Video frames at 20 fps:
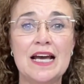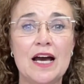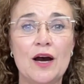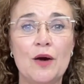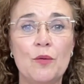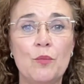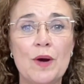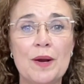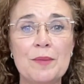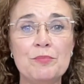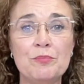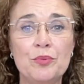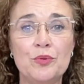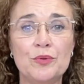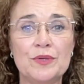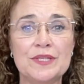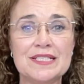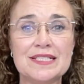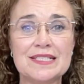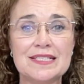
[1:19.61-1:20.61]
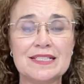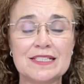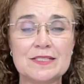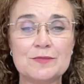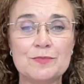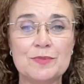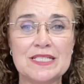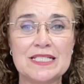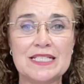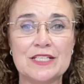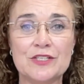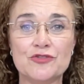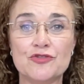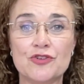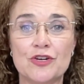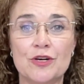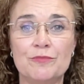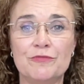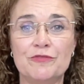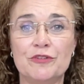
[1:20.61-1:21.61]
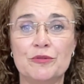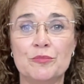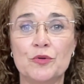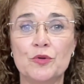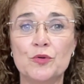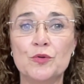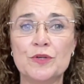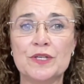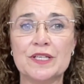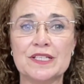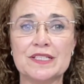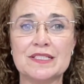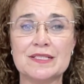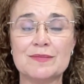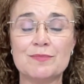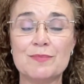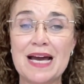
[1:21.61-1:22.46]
a 1.6% drop from August,